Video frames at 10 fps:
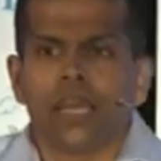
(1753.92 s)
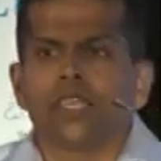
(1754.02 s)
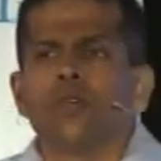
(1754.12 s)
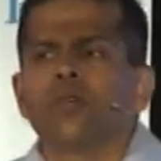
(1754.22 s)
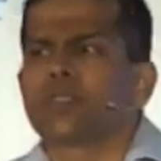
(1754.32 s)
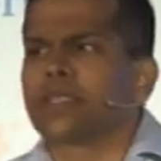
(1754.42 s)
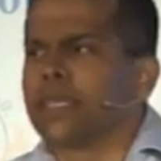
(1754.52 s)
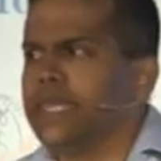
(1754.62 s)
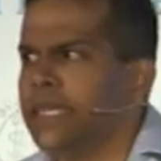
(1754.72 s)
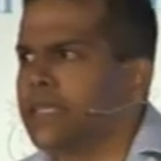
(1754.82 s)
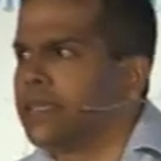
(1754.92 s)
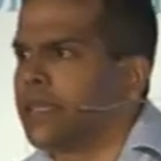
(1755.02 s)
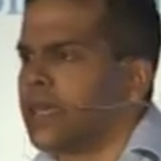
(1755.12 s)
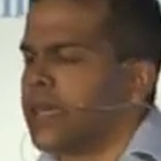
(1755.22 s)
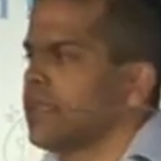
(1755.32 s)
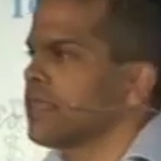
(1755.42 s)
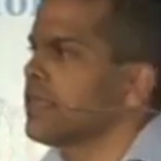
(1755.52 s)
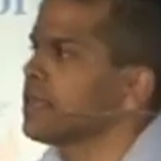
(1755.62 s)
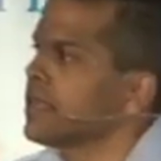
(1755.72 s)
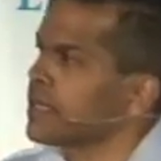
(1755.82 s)
Use leasing and
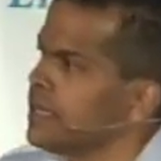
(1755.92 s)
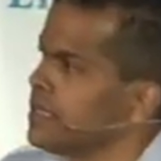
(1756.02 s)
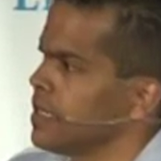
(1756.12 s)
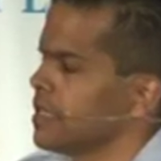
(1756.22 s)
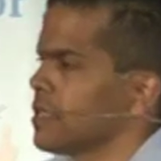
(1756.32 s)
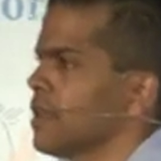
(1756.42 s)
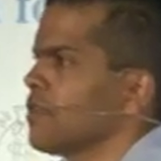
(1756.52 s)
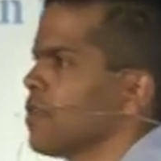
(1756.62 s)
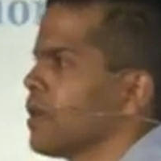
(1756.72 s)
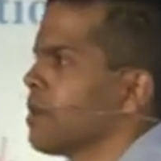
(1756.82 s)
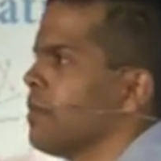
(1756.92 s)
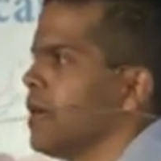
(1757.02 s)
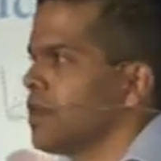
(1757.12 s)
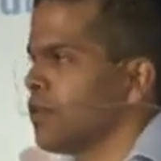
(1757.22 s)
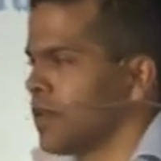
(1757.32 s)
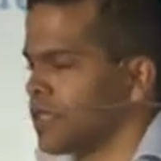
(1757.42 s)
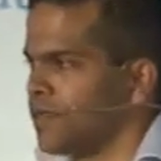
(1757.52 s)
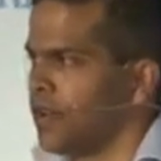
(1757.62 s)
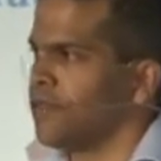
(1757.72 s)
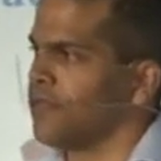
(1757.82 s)
things like leasing. Instead of going and buying your
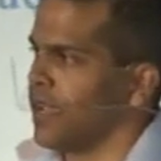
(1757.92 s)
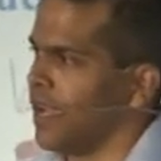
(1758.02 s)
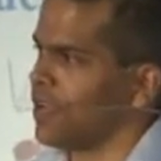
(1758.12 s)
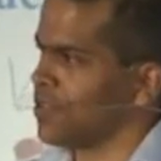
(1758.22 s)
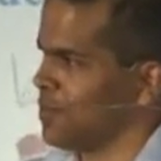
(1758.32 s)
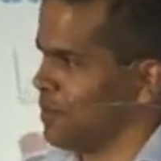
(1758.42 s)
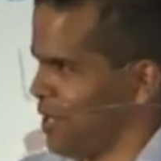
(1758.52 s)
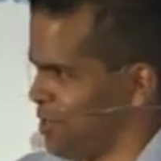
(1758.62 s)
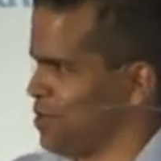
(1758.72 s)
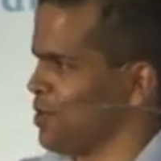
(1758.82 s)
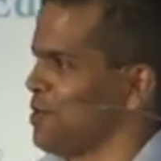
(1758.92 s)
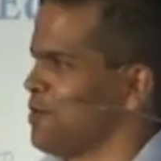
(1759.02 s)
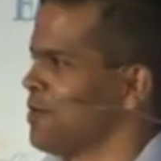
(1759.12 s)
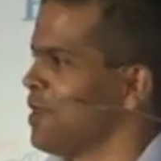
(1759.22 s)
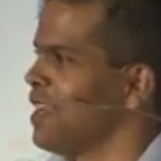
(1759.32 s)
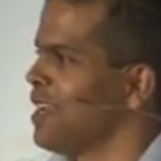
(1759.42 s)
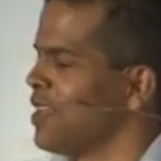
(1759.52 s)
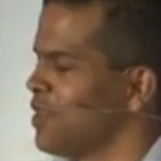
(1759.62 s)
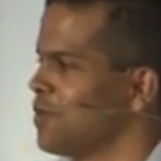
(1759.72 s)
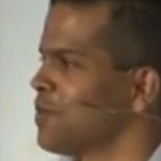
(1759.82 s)
X5 for cash, make sure you
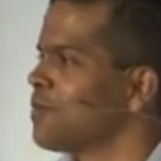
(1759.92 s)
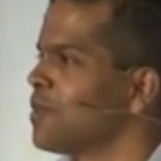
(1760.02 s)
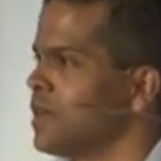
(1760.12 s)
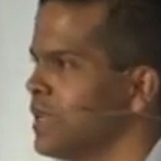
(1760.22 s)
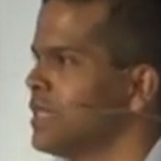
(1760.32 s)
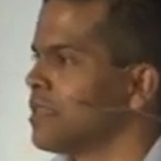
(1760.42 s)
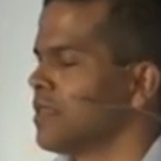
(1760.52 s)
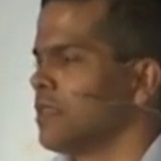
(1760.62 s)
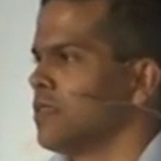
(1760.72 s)
lease it.